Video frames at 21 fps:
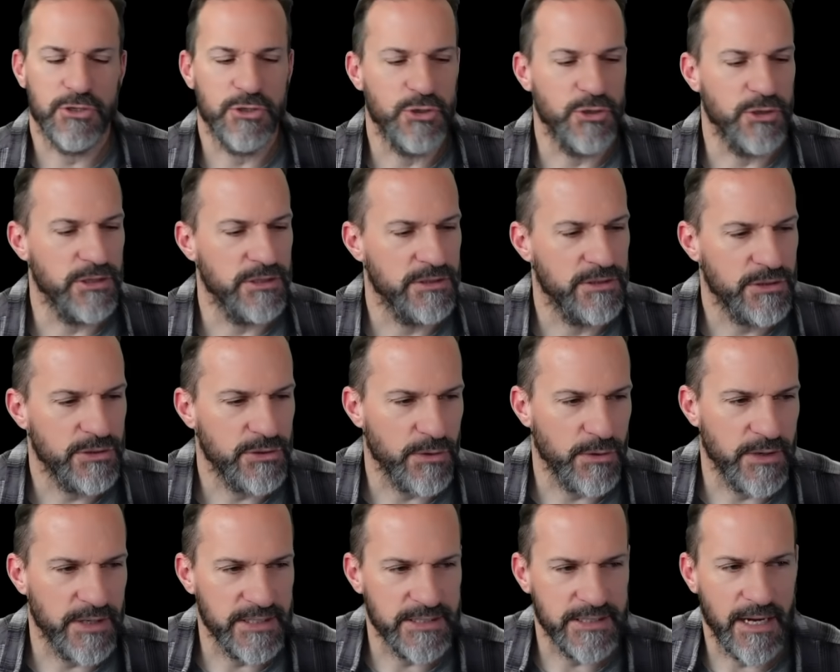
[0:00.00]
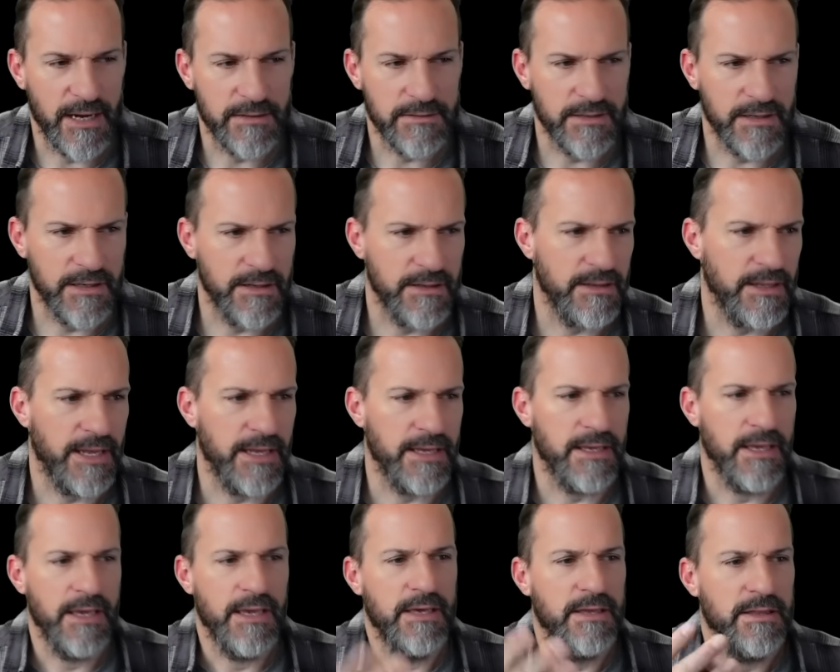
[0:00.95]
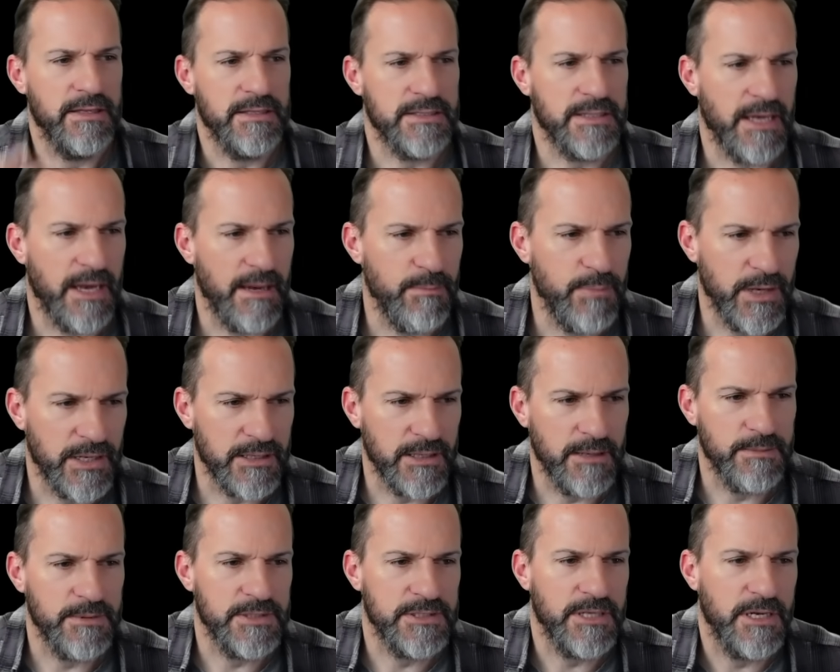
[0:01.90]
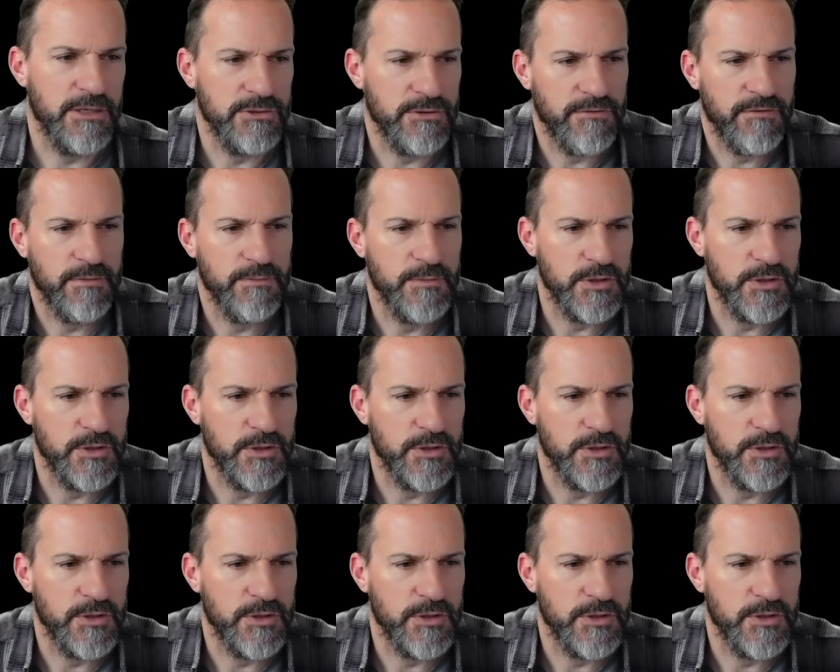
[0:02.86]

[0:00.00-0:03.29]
good stories out there, like this guy picked up his Tundra from the